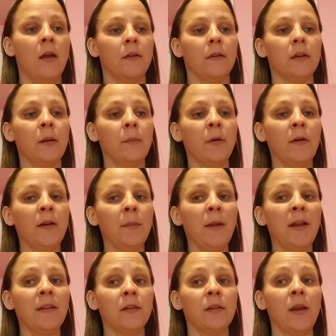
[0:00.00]
So number one on
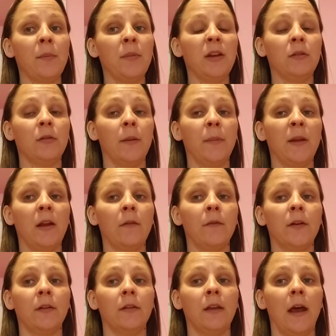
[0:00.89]
my list, I'd be tripping
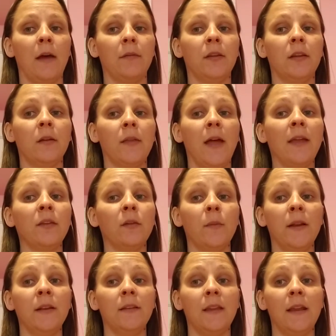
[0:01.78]
over stuff. So that's
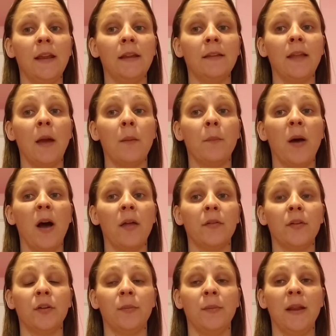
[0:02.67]
one thing that
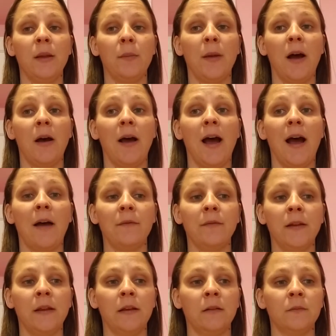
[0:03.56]
bothers me about
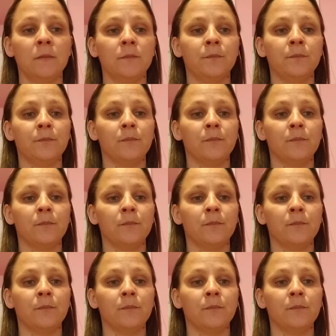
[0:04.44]
having